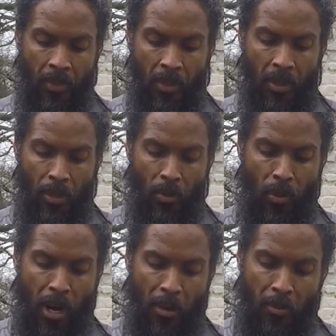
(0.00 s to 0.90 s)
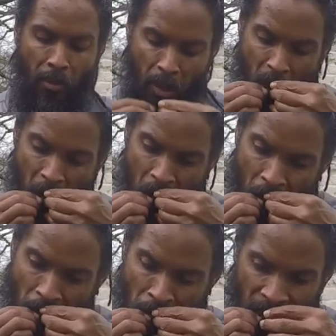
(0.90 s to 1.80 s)
as well.
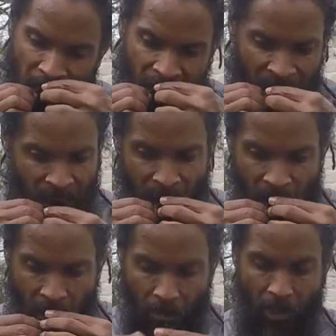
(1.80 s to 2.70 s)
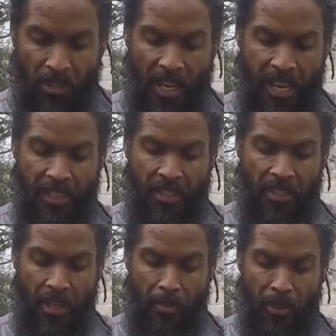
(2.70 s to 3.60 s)
I'm gonna tighten
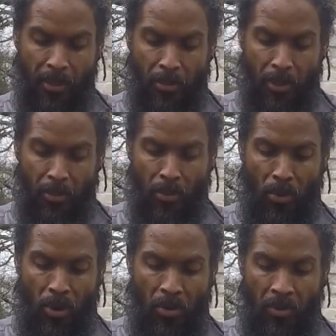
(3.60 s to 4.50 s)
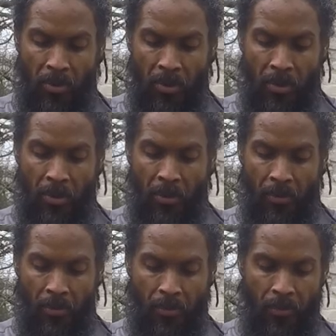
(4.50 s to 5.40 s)
this up a little bit more,
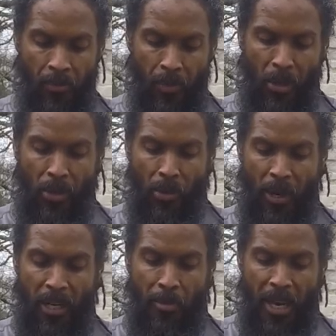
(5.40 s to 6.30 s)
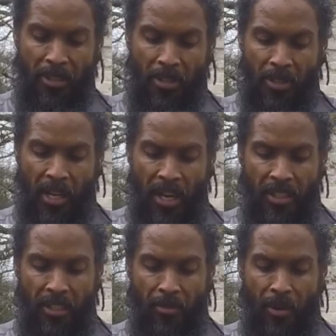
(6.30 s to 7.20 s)
because when I'm
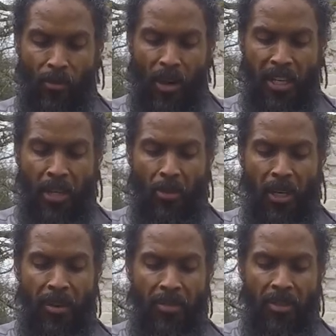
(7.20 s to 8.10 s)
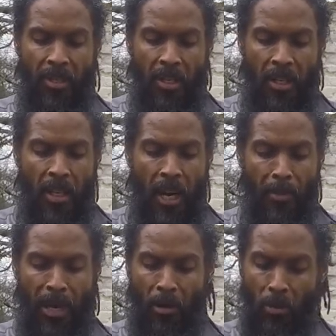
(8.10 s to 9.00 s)
exercising, if I'm running or whatever,
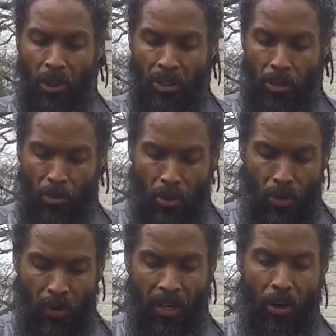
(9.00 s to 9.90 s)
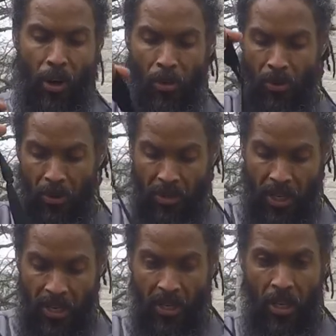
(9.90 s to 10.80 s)
I don't want it to move at all,
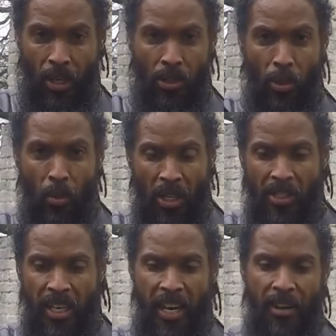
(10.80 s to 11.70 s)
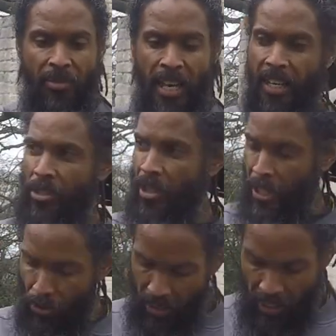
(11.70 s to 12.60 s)
okay? So once I have that, you
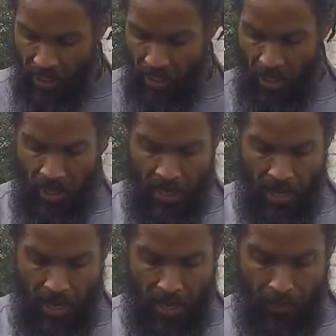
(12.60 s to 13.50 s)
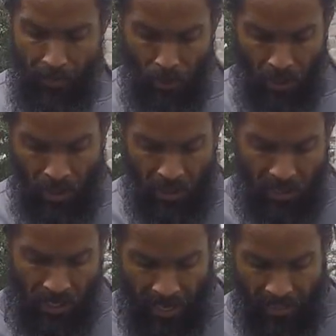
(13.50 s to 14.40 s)
literally, you can
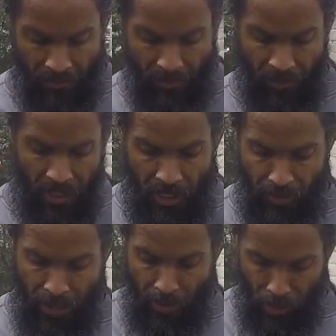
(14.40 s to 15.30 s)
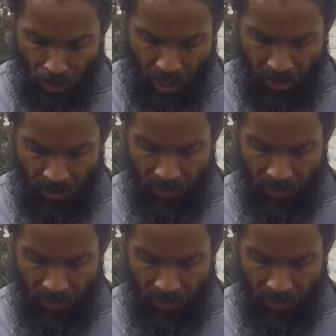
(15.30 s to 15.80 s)
then lift up your shirt.